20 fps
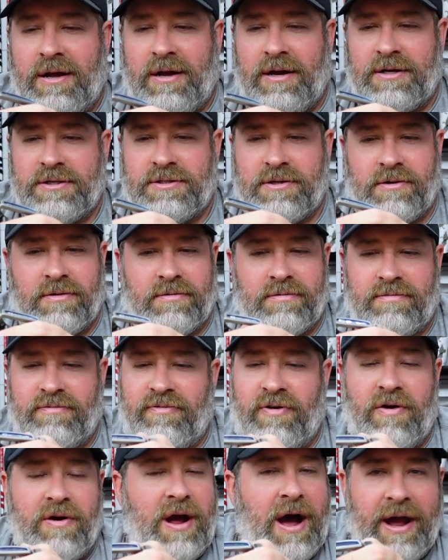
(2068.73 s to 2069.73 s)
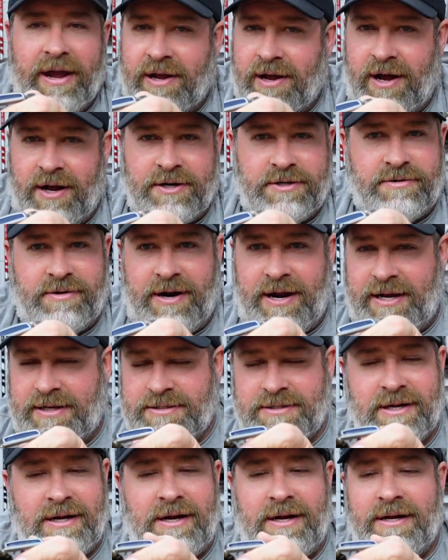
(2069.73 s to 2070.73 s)
So very high
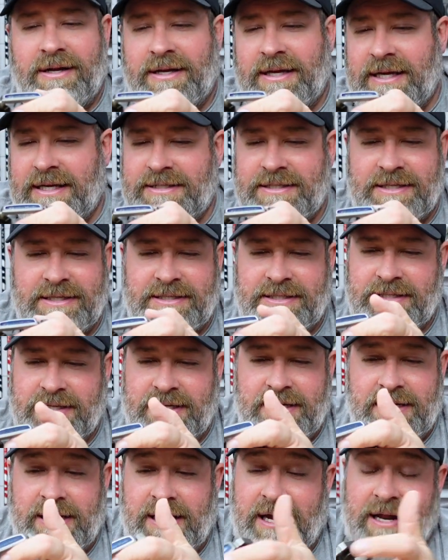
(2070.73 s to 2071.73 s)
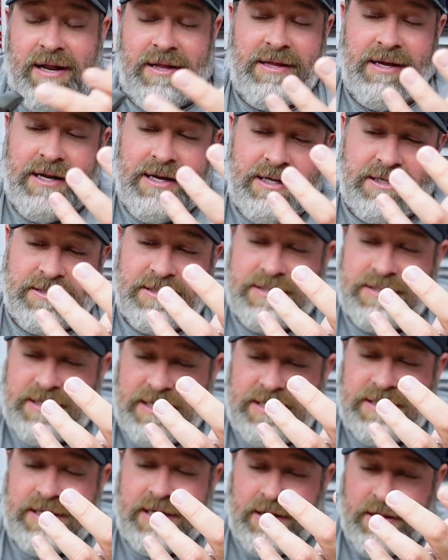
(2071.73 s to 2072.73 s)
contrast, easy to see, and I think
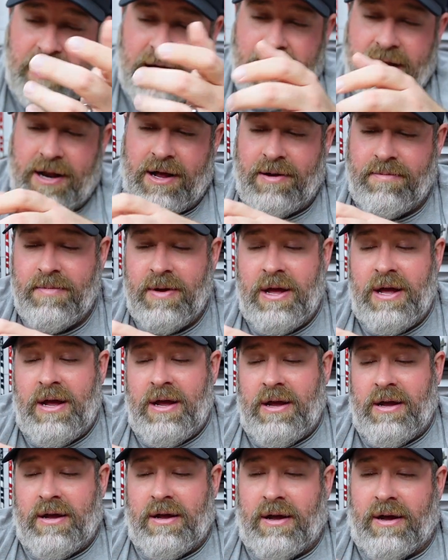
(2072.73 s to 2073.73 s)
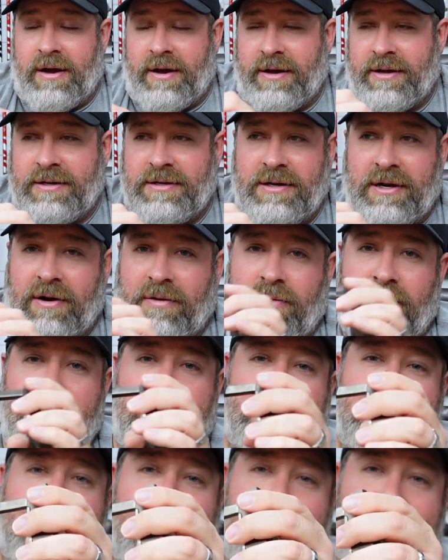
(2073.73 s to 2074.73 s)
it's easy to line up. When
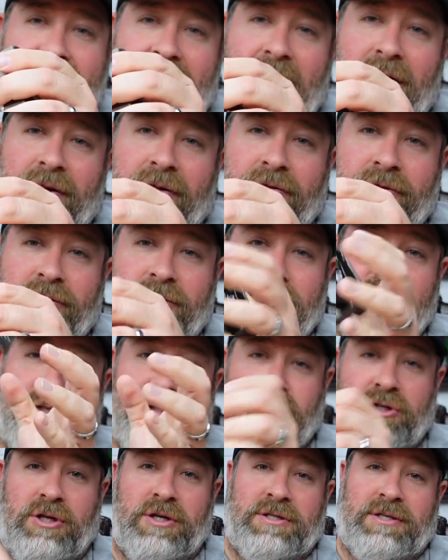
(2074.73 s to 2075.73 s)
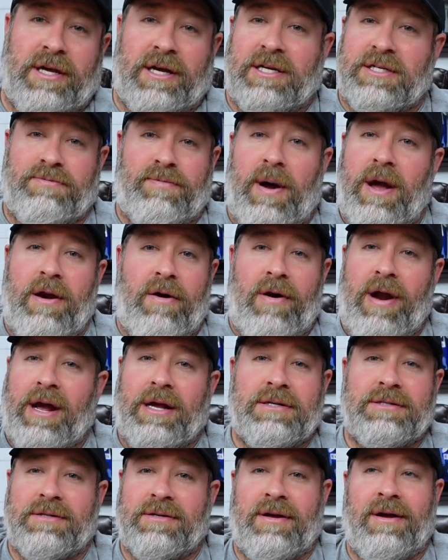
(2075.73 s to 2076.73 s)
you set it down, it looks just like a Spider
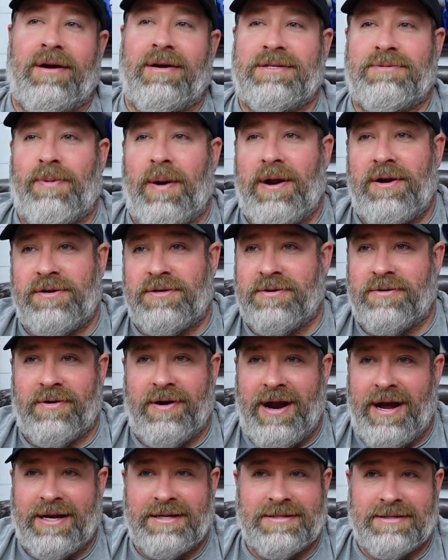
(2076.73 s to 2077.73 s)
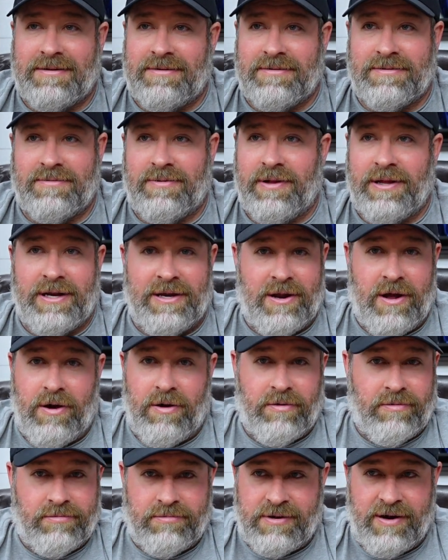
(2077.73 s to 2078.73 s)
X, Spider Tour X. There's really
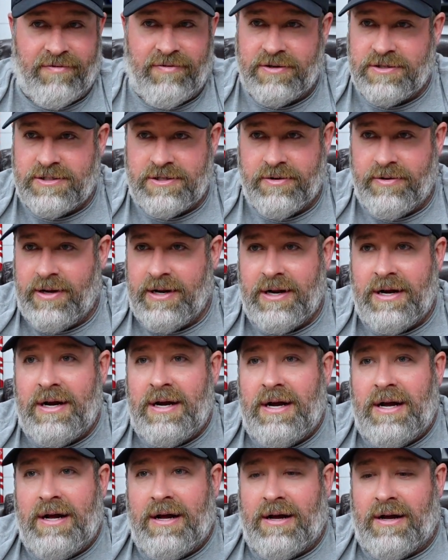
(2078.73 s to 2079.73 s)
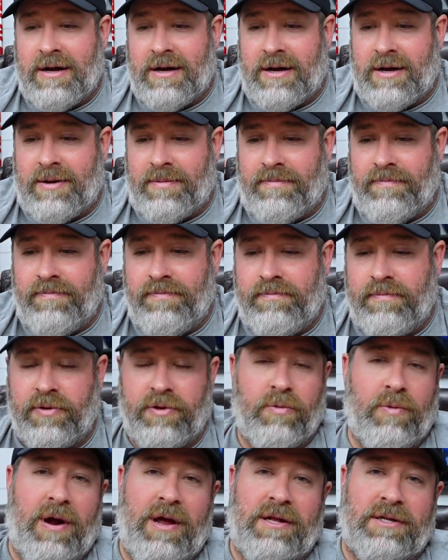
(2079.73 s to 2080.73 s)
no difference to it. But
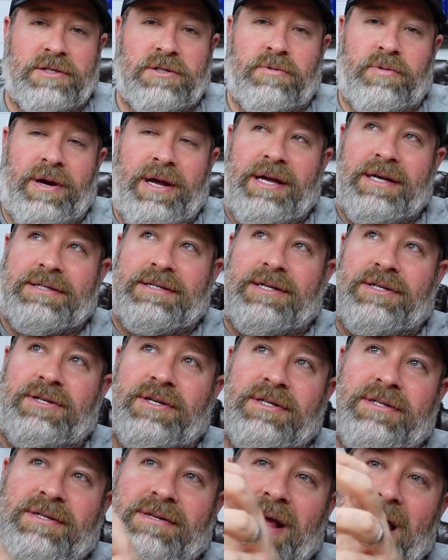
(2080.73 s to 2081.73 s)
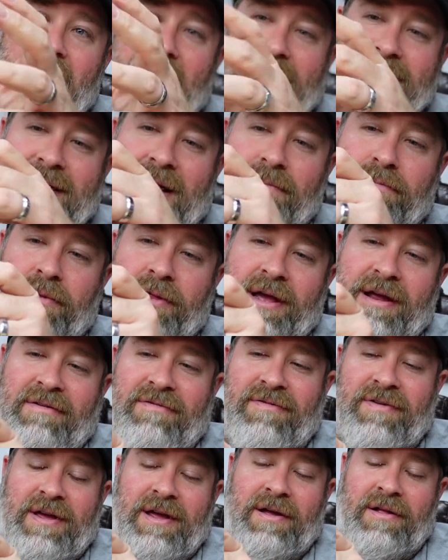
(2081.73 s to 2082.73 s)
the way it swings, it just has that
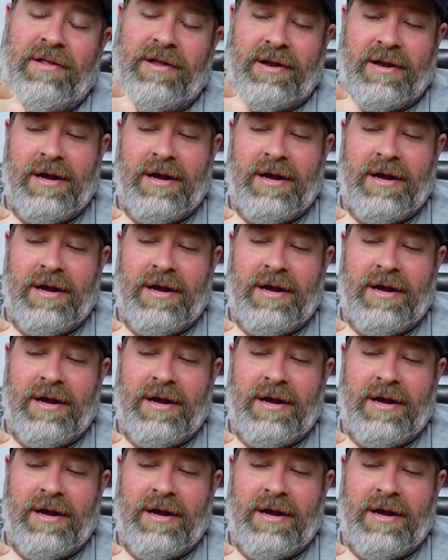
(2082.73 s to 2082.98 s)
blade feel.